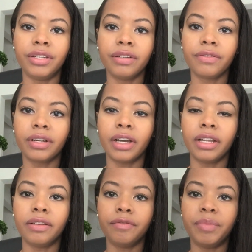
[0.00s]
different
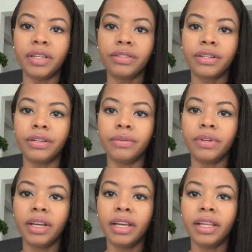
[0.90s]
kind of base coat
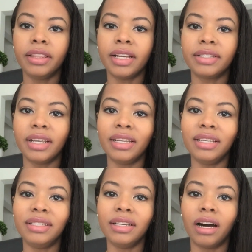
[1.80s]
that's an
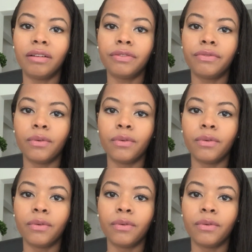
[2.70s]
easy off